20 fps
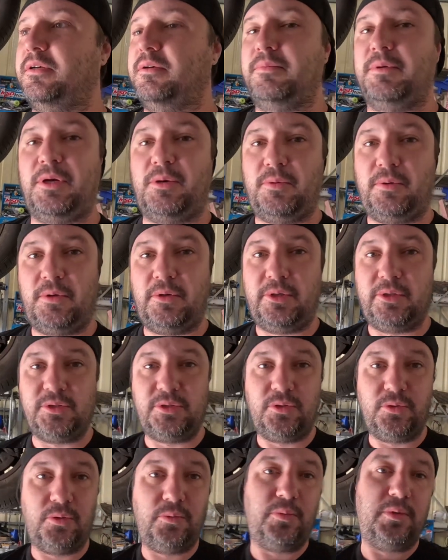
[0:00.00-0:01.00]
about what I
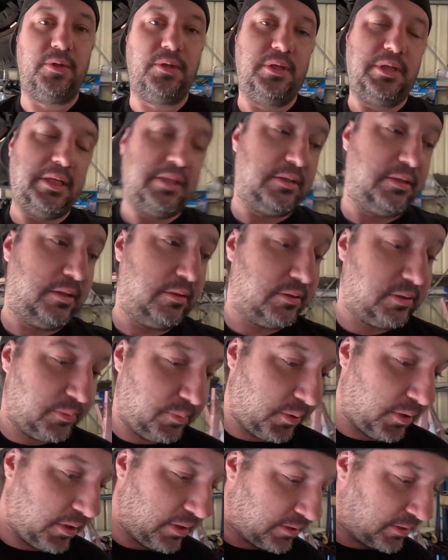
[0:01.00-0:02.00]
was doing with it. Actually, I was
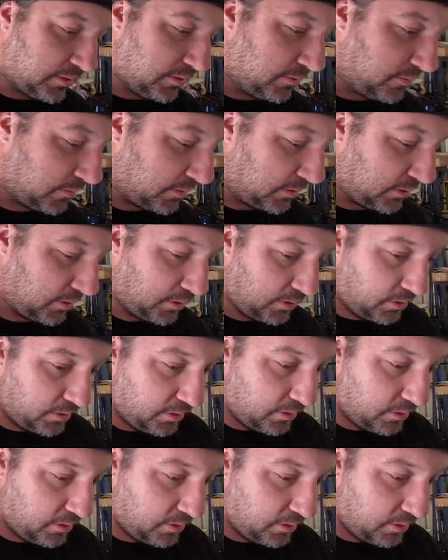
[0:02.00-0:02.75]
surprised it was